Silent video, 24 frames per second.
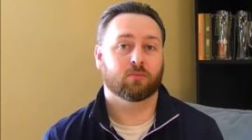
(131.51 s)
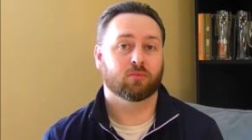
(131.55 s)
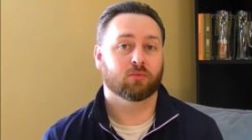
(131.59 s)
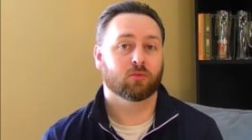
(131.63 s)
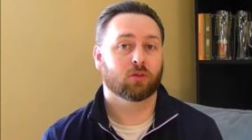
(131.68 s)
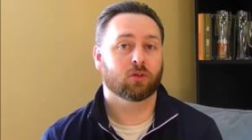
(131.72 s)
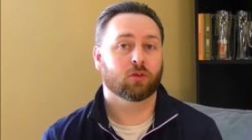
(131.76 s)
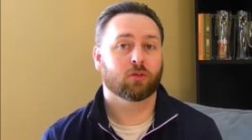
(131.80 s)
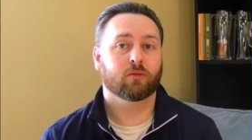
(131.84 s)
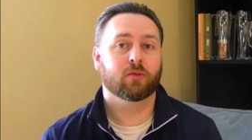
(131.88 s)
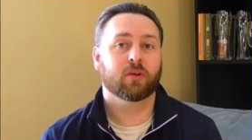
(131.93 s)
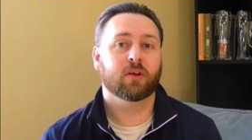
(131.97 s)

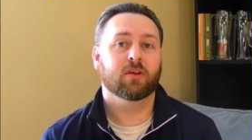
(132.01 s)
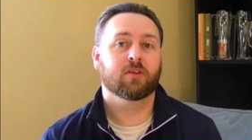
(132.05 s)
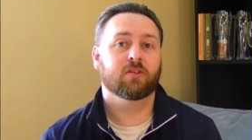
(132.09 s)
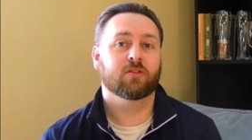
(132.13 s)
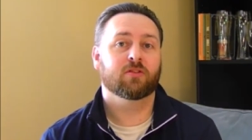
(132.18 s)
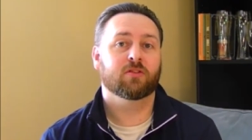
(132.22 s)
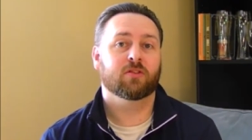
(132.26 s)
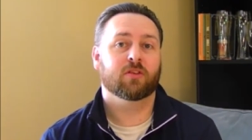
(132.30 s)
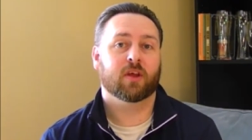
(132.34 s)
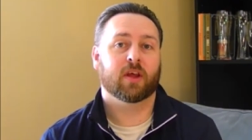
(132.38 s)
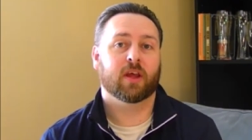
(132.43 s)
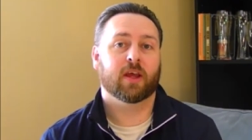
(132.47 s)

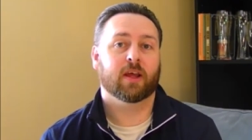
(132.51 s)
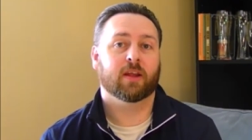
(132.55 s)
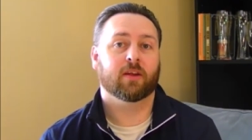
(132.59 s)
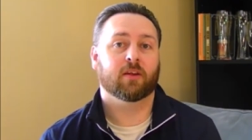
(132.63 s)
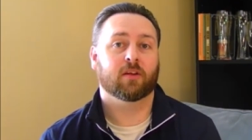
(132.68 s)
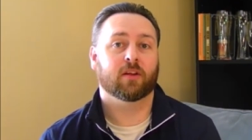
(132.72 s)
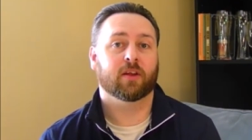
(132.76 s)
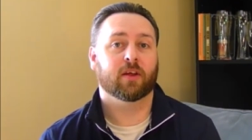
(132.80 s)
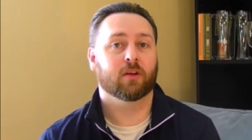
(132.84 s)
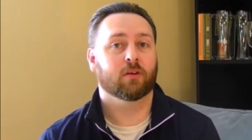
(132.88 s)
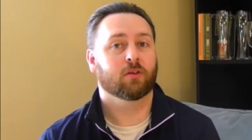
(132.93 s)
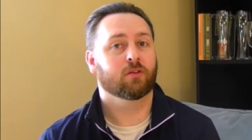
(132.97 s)
breweries and
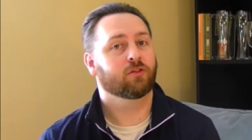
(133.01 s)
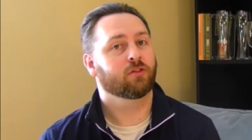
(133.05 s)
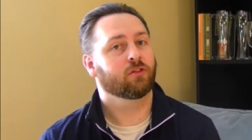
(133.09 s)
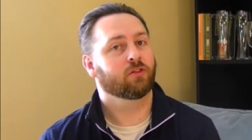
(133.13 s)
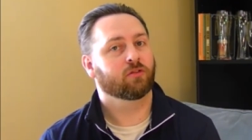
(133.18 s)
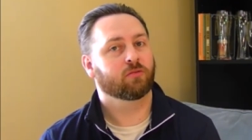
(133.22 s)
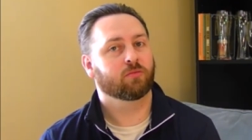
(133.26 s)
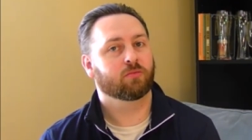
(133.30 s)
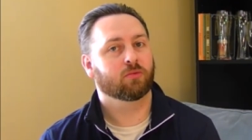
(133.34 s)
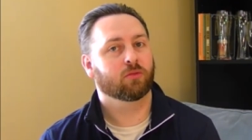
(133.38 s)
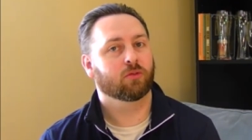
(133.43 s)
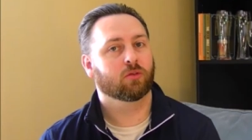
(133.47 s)
leaders
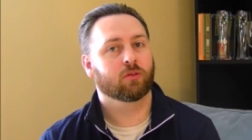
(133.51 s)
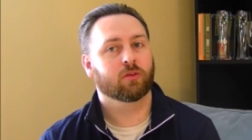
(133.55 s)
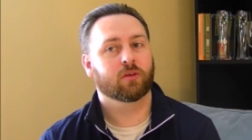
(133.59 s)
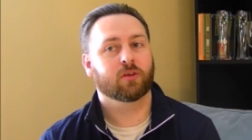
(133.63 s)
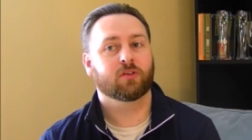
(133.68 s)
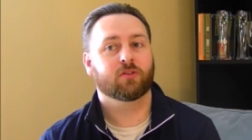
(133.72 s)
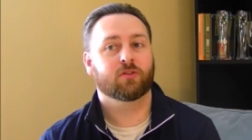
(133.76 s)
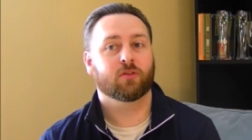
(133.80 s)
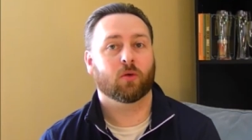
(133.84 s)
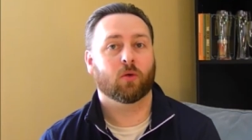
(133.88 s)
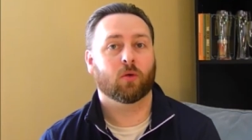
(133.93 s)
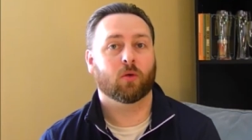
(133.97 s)
of
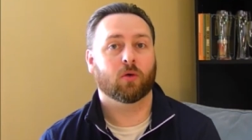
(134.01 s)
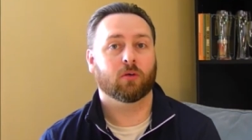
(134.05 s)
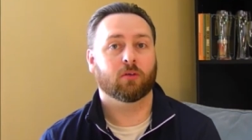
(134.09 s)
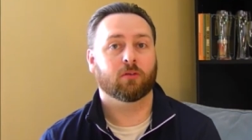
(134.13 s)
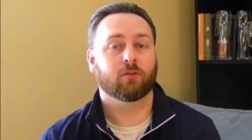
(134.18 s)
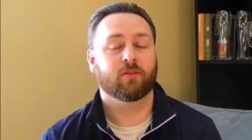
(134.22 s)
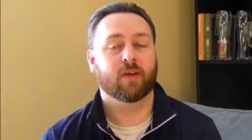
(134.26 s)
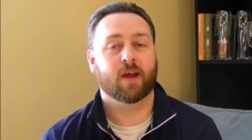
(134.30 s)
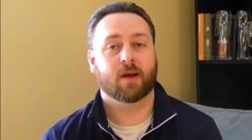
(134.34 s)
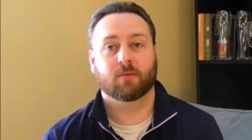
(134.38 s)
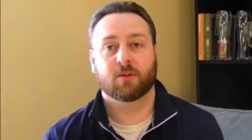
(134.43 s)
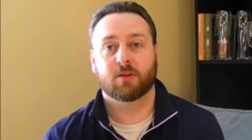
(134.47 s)
breweries or
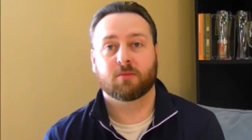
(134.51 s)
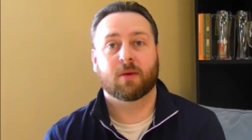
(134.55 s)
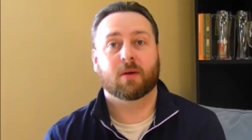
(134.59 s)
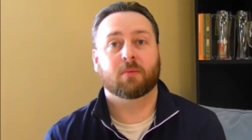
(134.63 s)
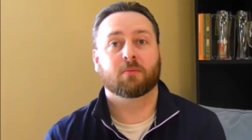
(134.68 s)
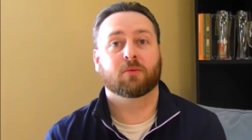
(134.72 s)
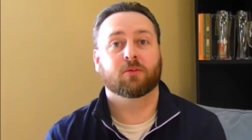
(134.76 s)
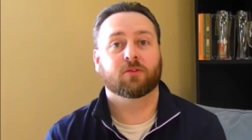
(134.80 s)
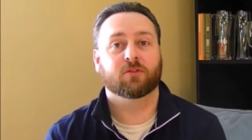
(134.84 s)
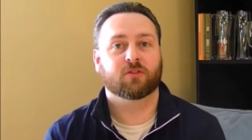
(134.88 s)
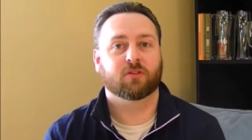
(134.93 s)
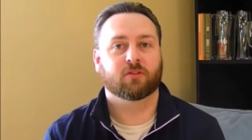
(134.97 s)
family
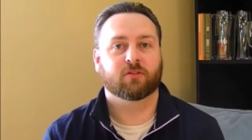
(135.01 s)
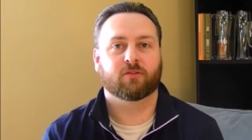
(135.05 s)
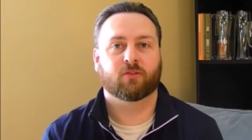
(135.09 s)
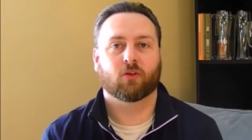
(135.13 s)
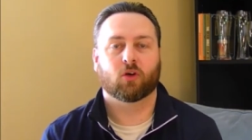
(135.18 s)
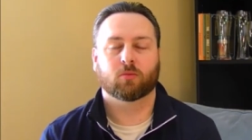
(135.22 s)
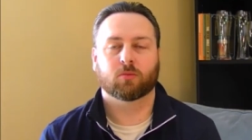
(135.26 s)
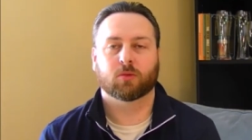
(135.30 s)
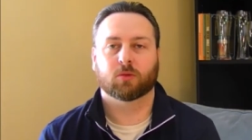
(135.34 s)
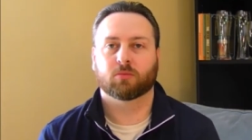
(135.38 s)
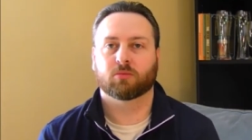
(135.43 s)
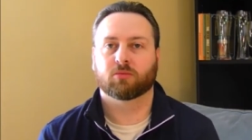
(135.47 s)
members of
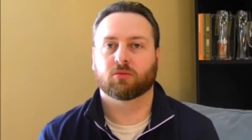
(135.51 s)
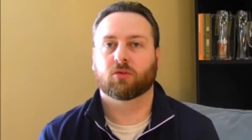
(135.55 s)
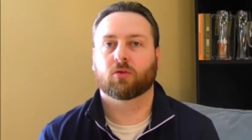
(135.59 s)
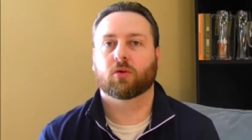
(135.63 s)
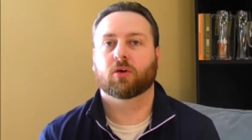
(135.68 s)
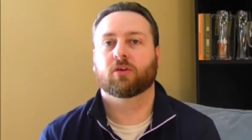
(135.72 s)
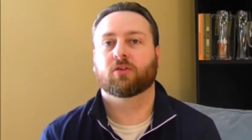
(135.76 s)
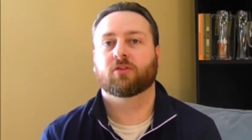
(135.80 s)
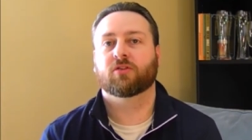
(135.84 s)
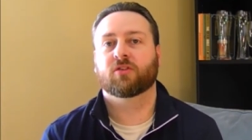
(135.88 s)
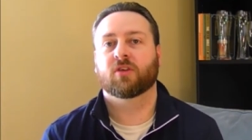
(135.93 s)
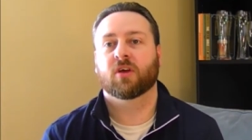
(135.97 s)
former
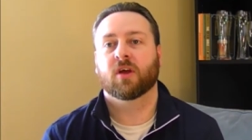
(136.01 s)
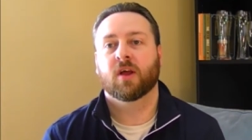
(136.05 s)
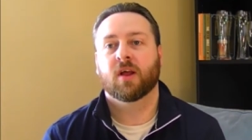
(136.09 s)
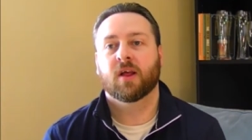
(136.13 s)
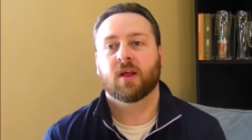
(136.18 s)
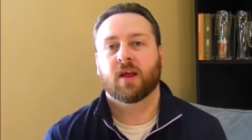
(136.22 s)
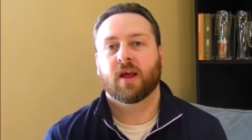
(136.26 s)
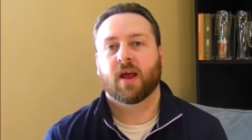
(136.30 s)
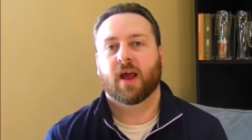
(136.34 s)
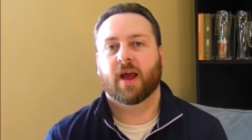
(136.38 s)
brewers,